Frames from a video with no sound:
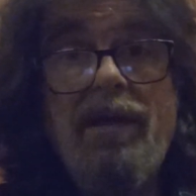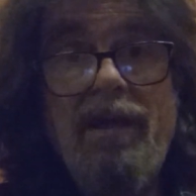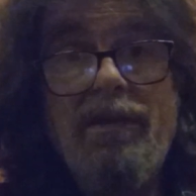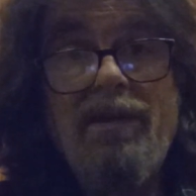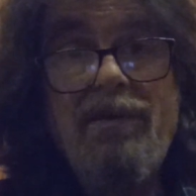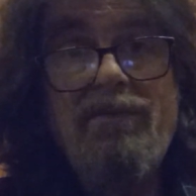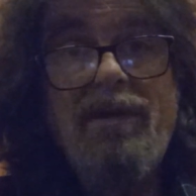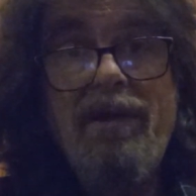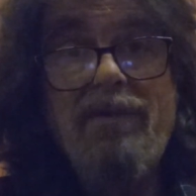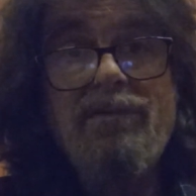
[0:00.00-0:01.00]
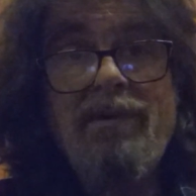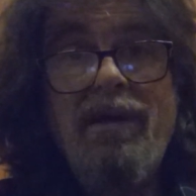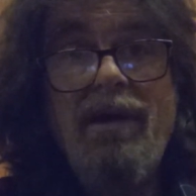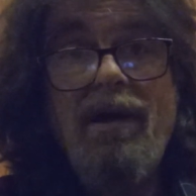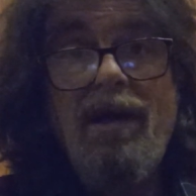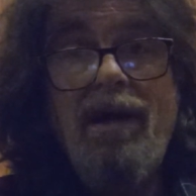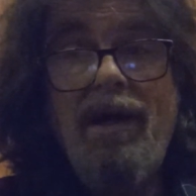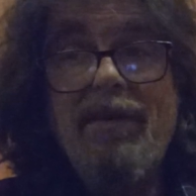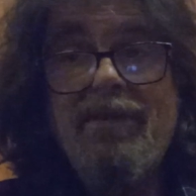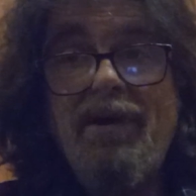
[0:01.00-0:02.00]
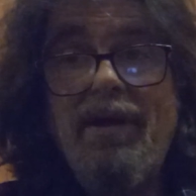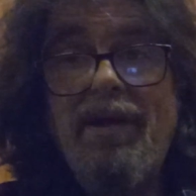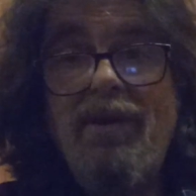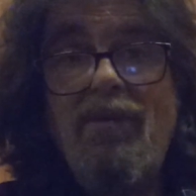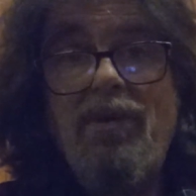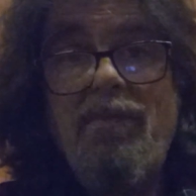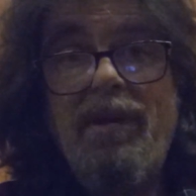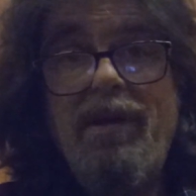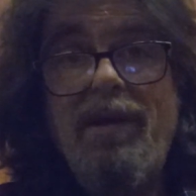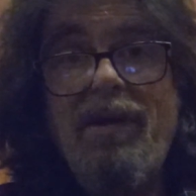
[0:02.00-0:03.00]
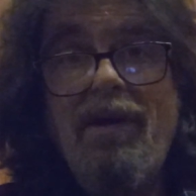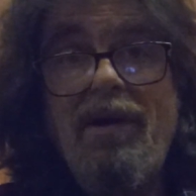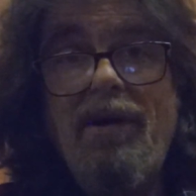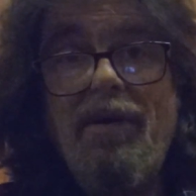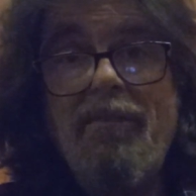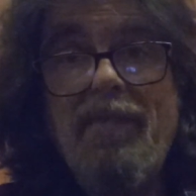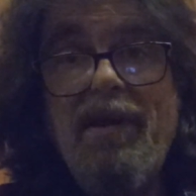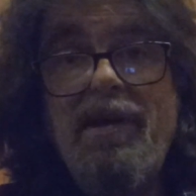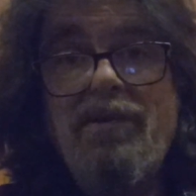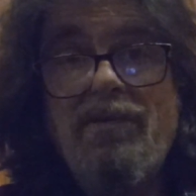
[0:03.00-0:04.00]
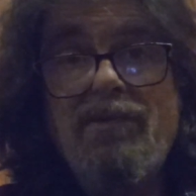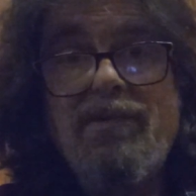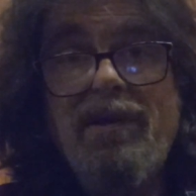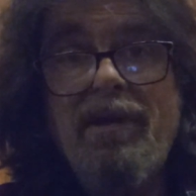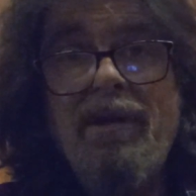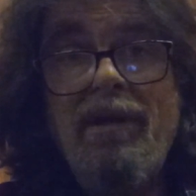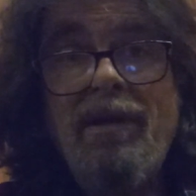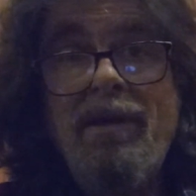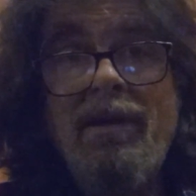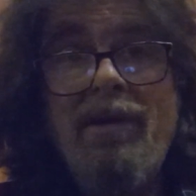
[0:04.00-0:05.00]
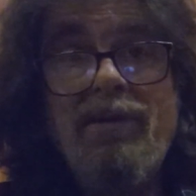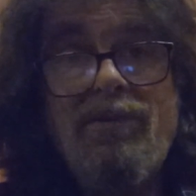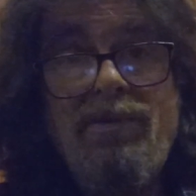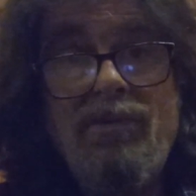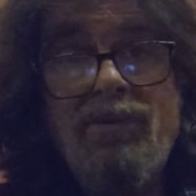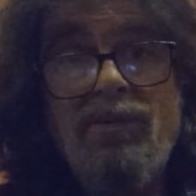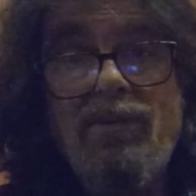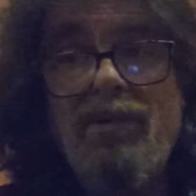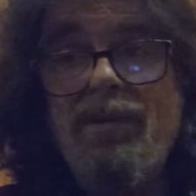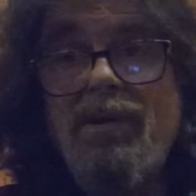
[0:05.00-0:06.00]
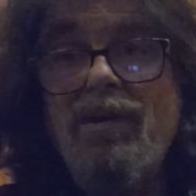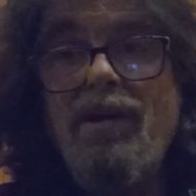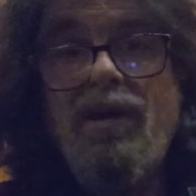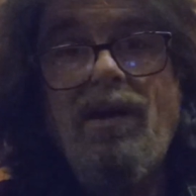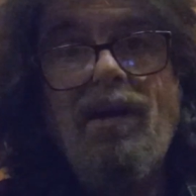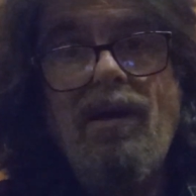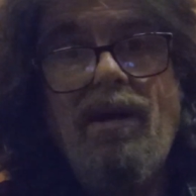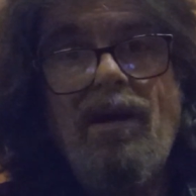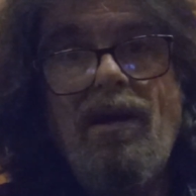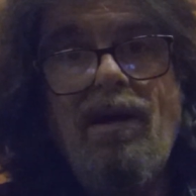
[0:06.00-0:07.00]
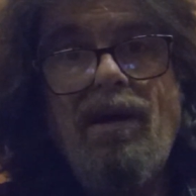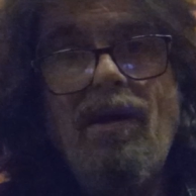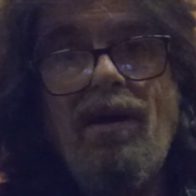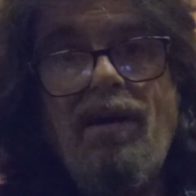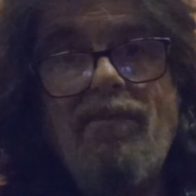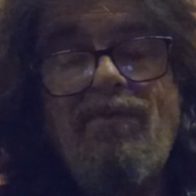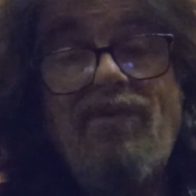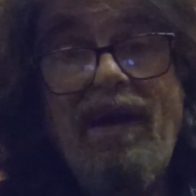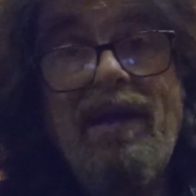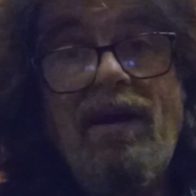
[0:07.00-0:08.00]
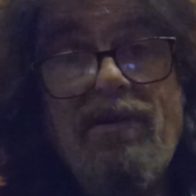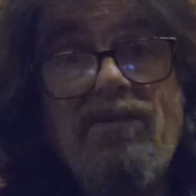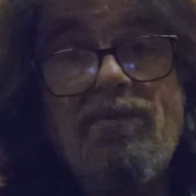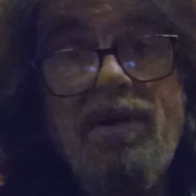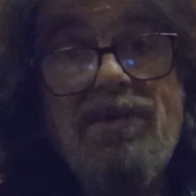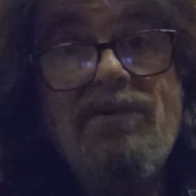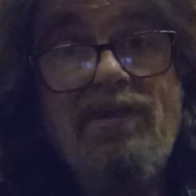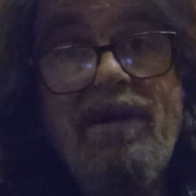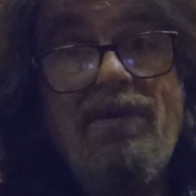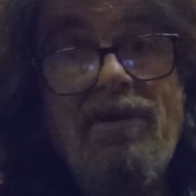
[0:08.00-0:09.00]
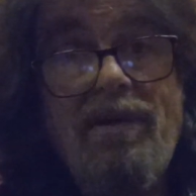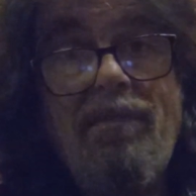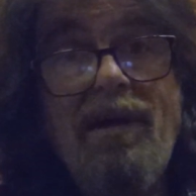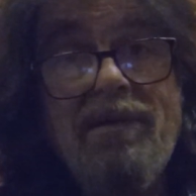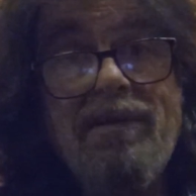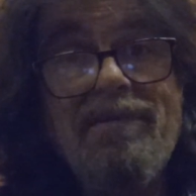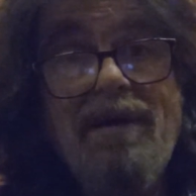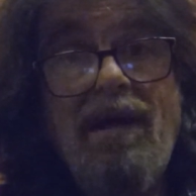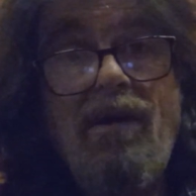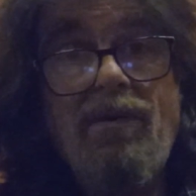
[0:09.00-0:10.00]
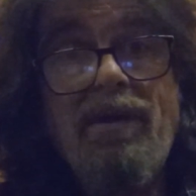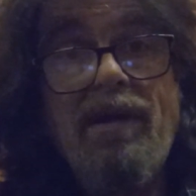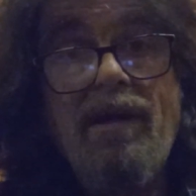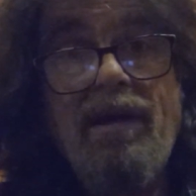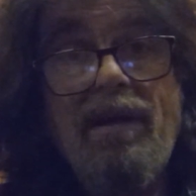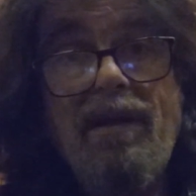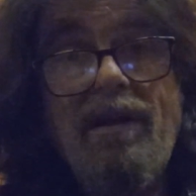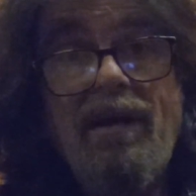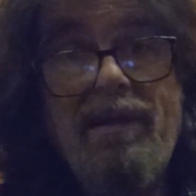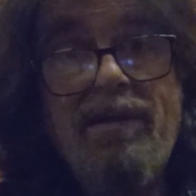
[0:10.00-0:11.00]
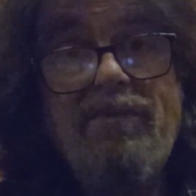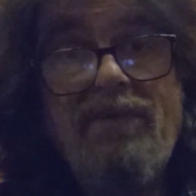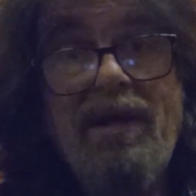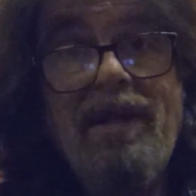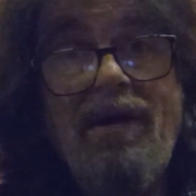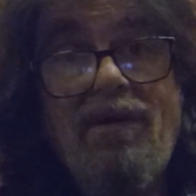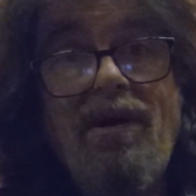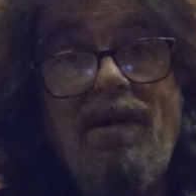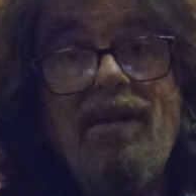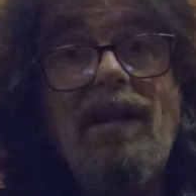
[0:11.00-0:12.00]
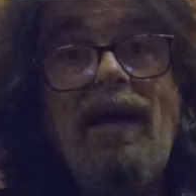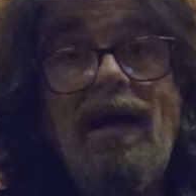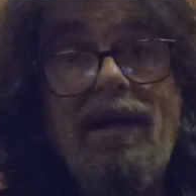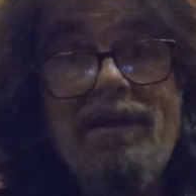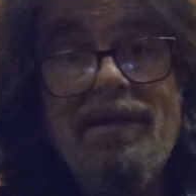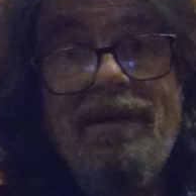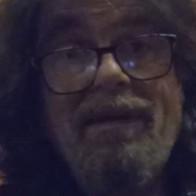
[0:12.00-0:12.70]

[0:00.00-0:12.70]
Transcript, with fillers: in this case, I thought it would be um, interesting to um, find out as much as I could about the town, and I did find out a lot